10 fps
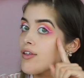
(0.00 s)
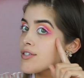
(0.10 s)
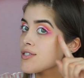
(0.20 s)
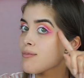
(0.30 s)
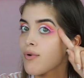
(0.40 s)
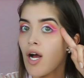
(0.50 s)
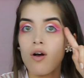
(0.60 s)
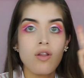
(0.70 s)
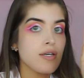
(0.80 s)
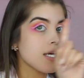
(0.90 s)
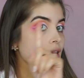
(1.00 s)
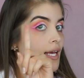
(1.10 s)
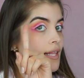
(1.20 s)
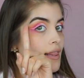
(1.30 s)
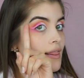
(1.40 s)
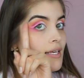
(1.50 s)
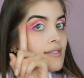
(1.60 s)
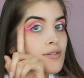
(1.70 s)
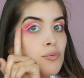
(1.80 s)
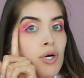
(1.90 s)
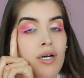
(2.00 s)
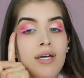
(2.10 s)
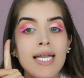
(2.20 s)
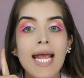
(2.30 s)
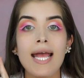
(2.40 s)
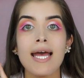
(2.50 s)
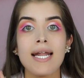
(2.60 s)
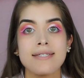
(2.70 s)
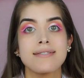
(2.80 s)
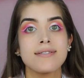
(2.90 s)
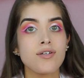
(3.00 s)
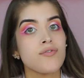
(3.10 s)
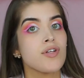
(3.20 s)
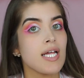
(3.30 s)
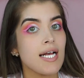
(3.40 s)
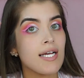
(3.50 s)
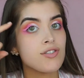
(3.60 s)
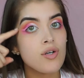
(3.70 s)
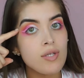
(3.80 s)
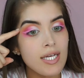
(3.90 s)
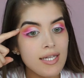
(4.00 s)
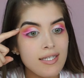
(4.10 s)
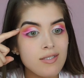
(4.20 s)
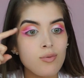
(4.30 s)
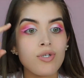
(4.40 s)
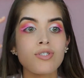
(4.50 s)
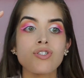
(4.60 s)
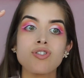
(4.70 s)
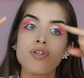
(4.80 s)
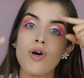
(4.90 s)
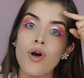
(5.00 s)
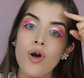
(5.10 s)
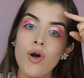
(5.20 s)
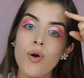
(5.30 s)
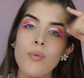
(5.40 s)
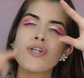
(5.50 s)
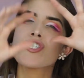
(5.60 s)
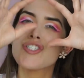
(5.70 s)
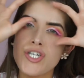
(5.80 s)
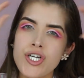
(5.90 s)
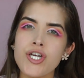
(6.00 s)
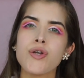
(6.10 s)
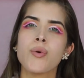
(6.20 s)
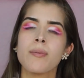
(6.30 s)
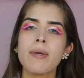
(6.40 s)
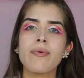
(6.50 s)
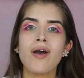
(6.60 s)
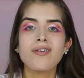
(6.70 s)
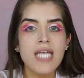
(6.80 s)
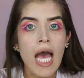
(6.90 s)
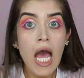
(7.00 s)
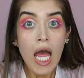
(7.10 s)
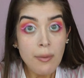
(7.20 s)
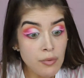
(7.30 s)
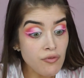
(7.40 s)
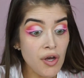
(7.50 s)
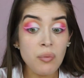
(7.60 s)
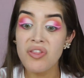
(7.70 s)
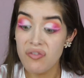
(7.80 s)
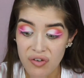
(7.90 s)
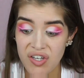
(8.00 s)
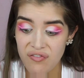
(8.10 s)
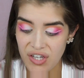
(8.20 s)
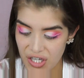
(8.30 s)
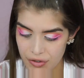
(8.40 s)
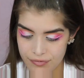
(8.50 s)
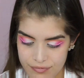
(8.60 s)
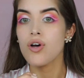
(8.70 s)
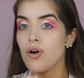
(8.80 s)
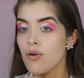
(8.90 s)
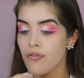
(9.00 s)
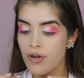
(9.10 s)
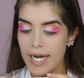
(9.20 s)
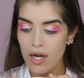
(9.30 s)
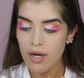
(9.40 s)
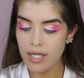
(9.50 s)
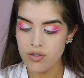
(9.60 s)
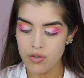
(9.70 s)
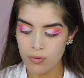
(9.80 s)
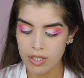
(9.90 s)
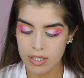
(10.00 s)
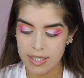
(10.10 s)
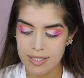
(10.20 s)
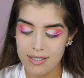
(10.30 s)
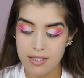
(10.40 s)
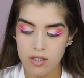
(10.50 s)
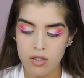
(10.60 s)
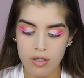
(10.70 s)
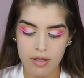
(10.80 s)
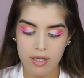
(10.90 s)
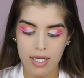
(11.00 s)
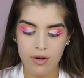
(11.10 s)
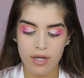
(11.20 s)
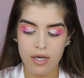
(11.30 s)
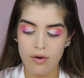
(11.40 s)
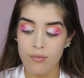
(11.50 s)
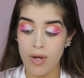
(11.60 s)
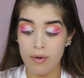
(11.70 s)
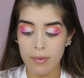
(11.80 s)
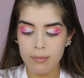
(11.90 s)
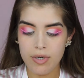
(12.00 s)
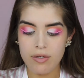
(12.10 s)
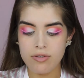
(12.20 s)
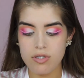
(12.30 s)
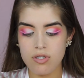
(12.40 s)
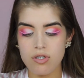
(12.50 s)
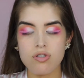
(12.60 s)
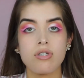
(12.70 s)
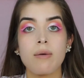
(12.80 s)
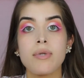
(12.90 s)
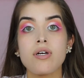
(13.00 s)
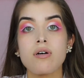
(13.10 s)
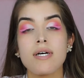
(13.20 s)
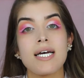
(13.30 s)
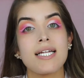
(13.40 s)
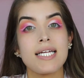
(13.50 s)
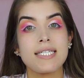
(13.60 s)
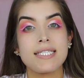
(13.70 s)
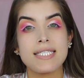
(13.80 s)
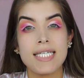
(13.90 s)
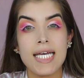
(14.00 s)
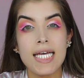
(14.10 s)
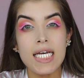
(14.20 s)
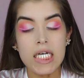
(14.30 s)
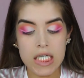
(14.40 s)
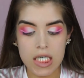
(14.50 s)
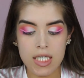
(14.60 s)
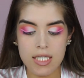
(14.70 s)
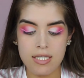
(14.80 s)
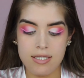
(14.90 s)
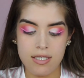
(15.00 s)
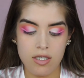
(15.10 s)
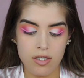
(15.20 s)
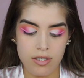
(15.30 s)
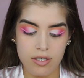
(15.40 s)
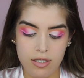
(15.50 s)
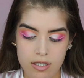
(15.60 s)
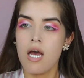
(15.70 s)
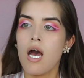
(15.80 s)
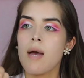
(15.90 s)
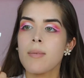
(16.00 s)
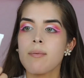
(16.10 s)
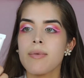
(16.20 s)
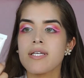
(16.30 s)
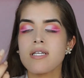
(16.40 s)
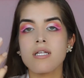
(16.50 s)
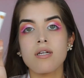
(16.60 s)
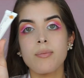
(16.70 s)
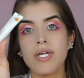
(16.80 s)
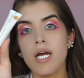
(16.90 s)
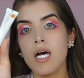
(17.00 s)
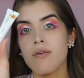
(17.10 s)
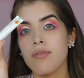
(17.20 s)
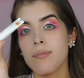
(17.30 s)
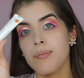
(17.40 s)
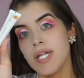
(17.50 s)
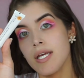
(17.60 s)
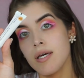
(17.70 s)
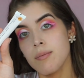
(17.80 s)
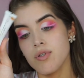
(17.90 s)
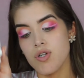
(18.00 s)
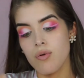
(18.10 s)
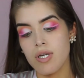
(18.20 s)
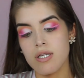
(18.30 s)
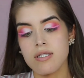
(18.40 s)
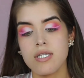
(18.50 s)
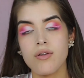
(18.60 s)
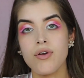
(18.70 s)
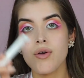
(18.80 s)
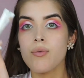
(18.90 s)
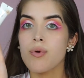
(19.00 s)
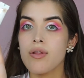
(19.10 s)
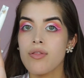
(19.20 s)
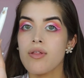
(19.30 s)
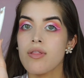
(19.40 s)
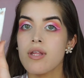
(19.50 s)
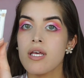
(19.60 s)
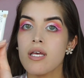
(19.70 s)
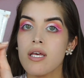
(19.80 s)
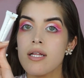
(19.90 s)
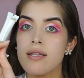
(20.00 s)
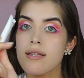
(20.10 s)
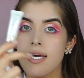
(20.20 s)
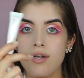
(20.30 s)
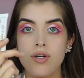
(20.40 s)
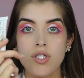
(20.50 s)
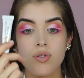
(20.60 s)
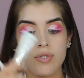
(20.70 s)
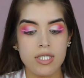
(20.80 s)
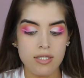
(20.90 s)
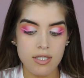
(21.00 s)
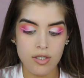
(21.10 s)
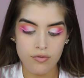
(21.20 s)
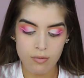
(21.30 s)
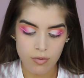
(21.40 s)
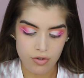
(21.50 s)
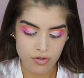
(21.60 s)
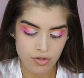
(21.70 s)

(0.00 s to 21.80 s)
this brow looking like this one, and I still feel like I don't like this one, so we're just gonna ignore my brows and move on with the freaking video. So for now, I do want to conceal the area around my brows though, so I'm gonna go ahead and take a concealer. I'm gonna mix a little bit of the medium tone concealer with the lighter tone concealer from Wonder